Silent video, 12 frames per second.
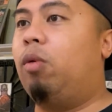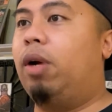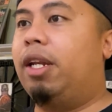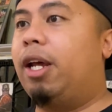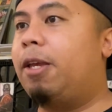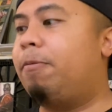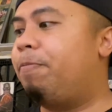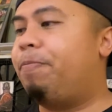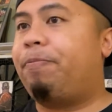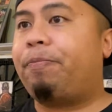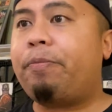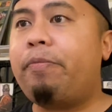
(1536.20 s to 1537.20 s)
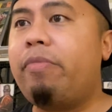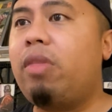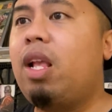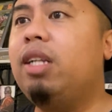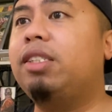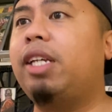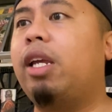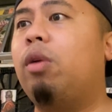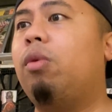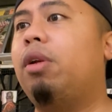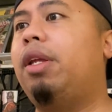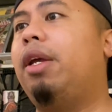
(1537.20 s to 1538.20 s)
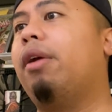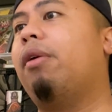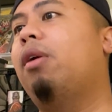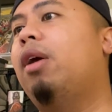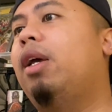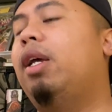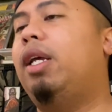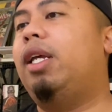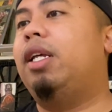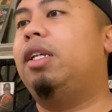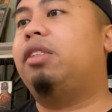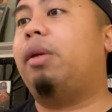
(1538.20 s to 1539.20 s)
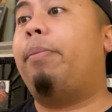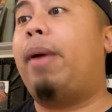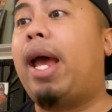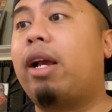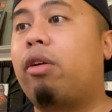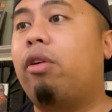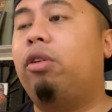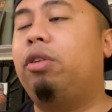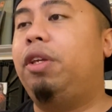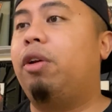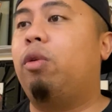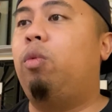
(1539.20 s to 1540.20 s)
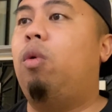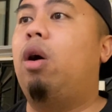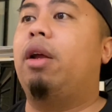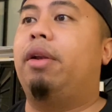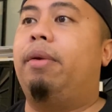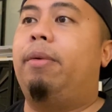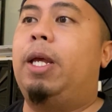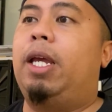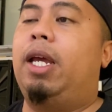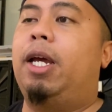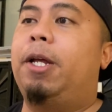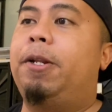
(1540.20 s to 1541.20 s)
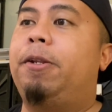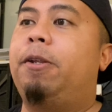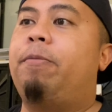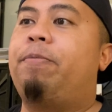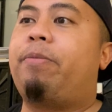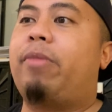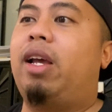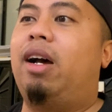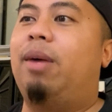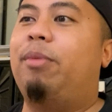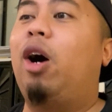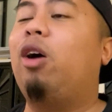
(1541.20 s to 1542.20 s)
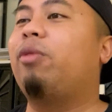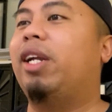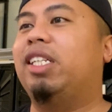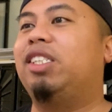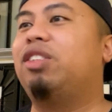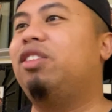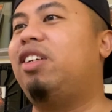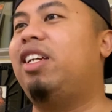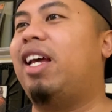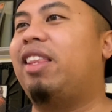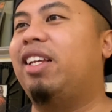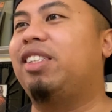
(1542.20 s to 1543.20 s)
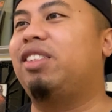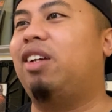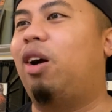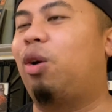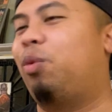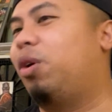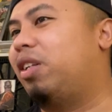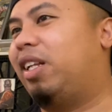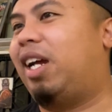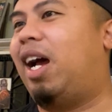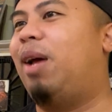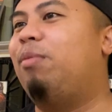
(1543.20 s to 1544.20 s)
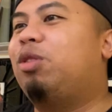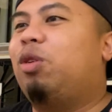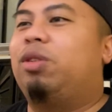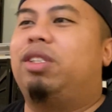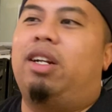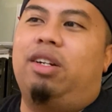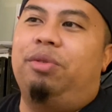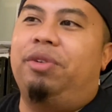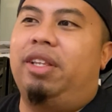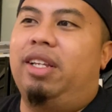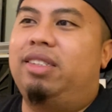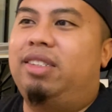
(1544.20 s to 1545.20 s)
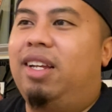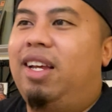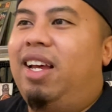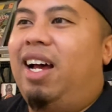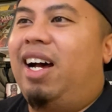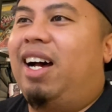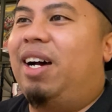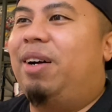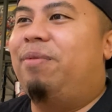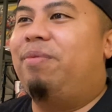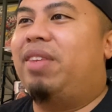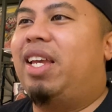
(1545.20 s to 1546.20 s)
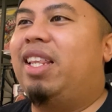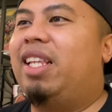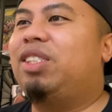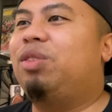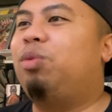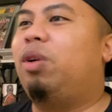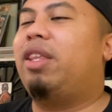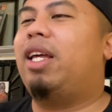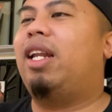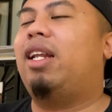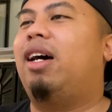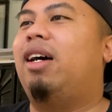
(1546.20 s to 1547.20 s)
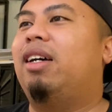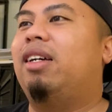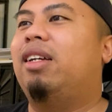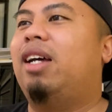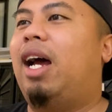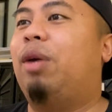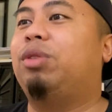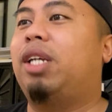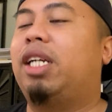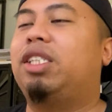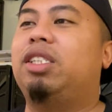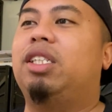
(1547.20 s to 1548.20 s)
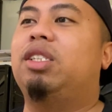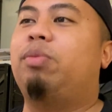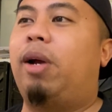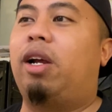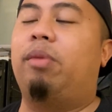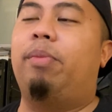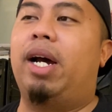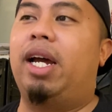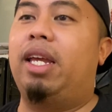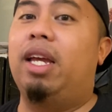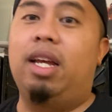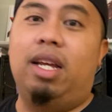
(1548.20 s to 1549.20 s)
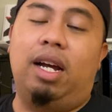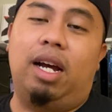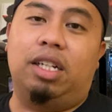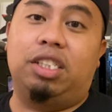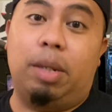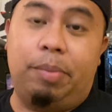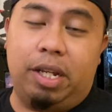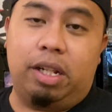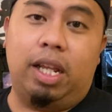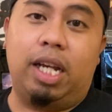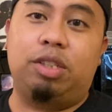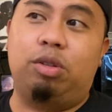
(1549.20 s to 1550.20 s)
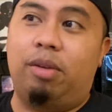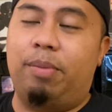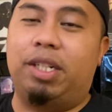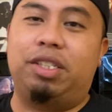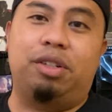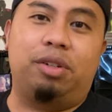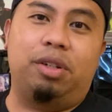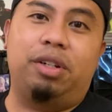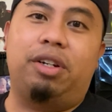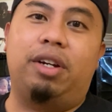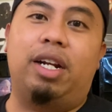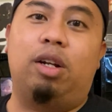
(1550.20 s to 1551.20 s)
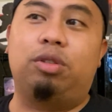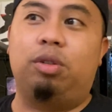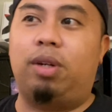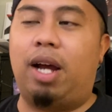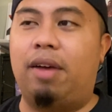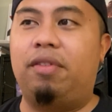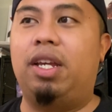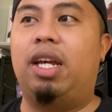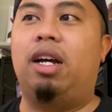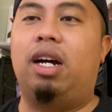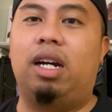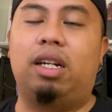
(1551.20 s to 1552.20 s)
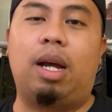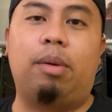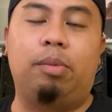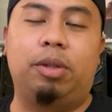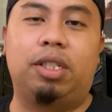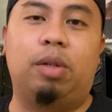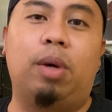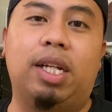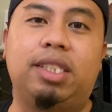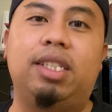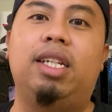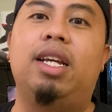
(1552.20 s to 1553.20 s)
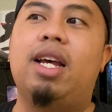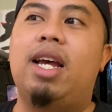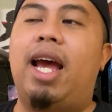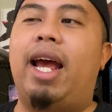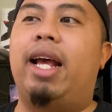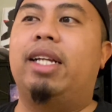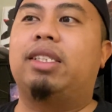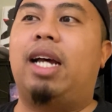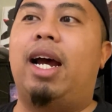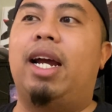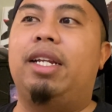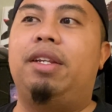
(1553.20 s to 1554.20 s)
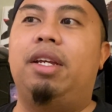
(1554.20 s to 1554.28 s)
White Knight. Second one here is Batgirl One, and already just looking at this artwork, like I'm so excited to read this. And this is one that I was actually inspired by JP Collects, who I mentioned earlier, and also Kavi, Comic Books NYC, as I